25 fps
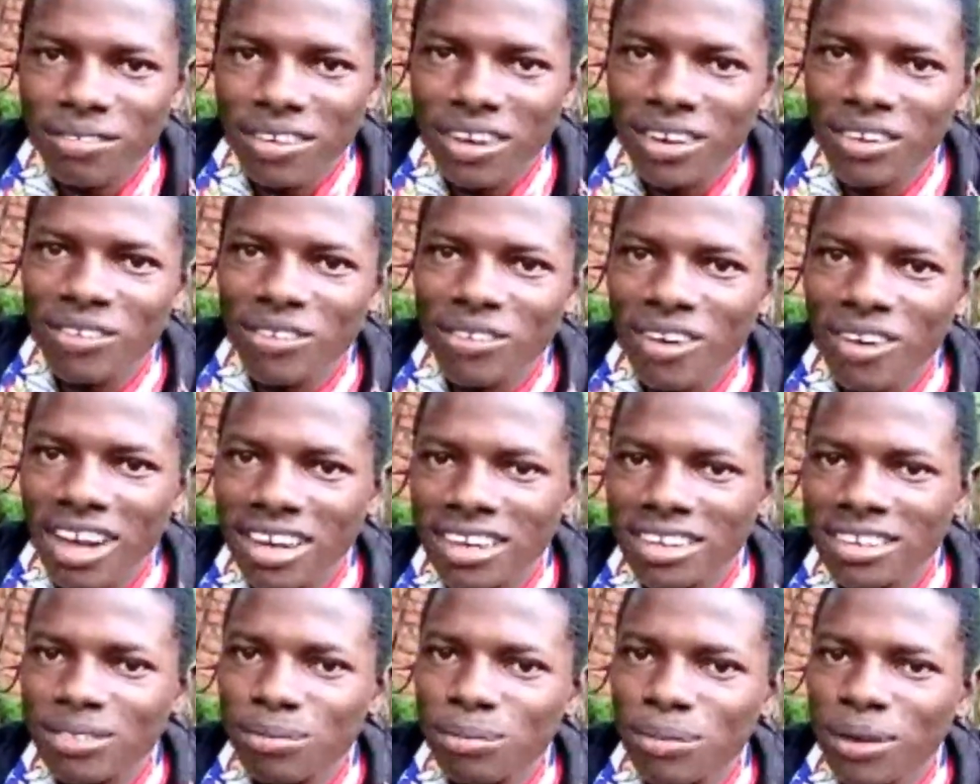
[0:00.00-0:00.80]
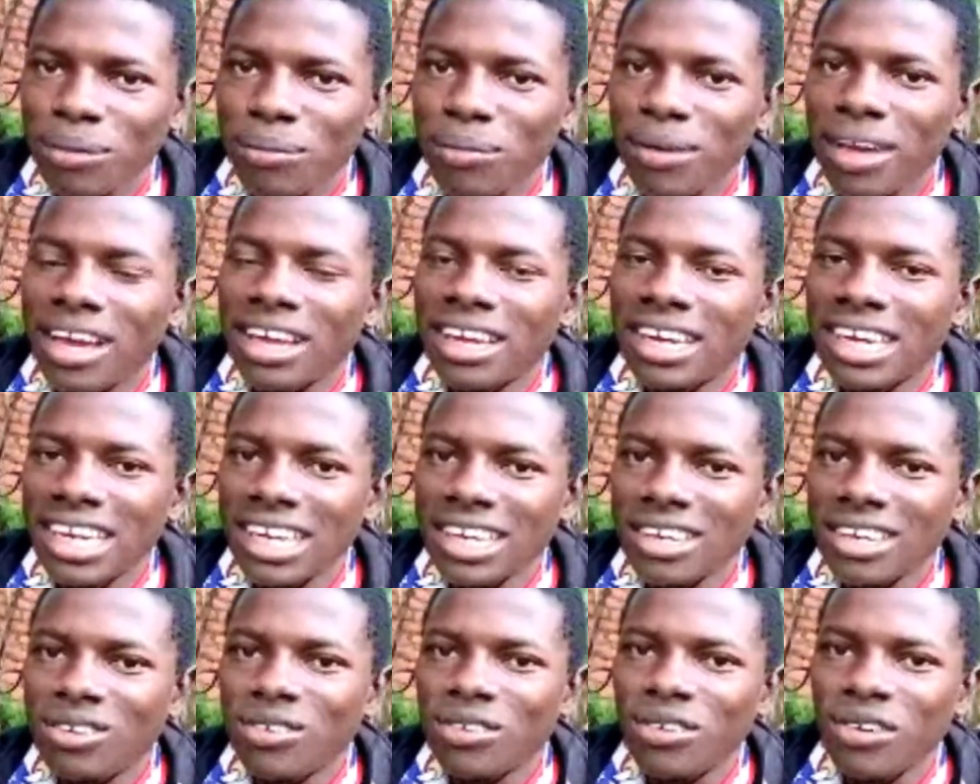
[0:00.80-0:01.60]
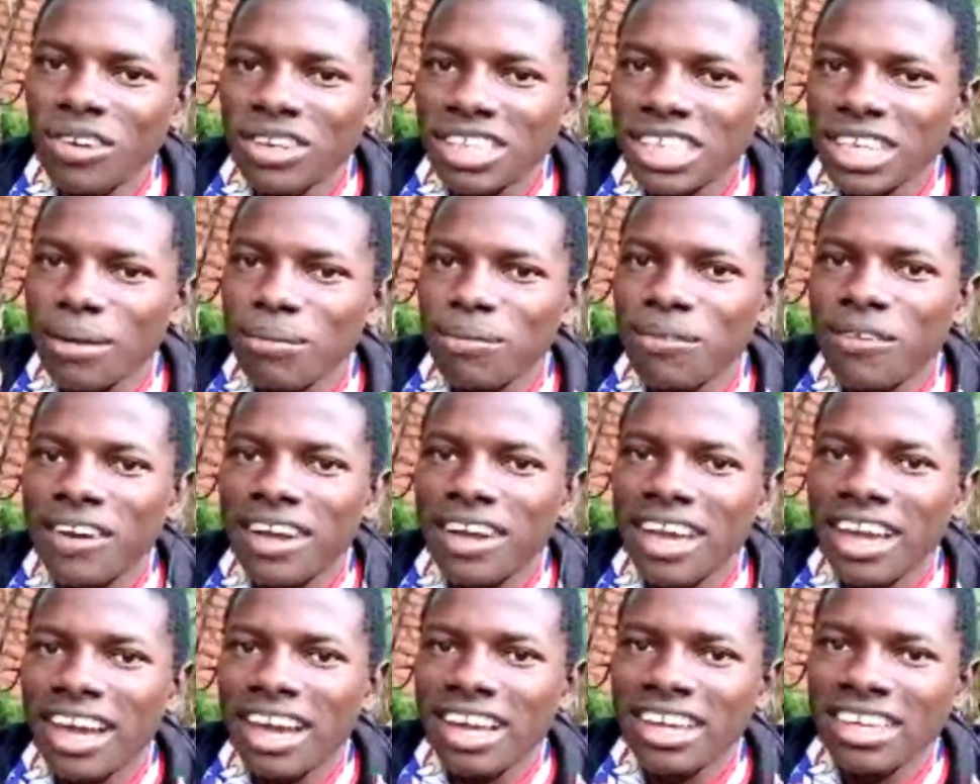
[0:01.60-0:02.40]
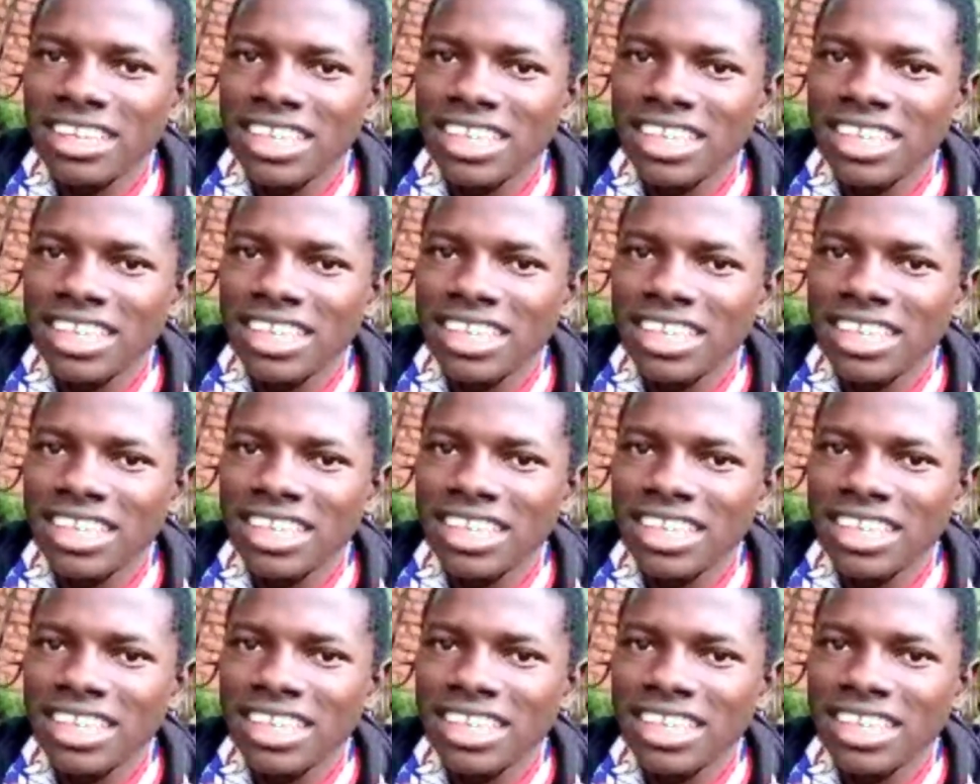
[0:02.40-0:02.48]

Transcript: if I want, maybe I need to go somewhere,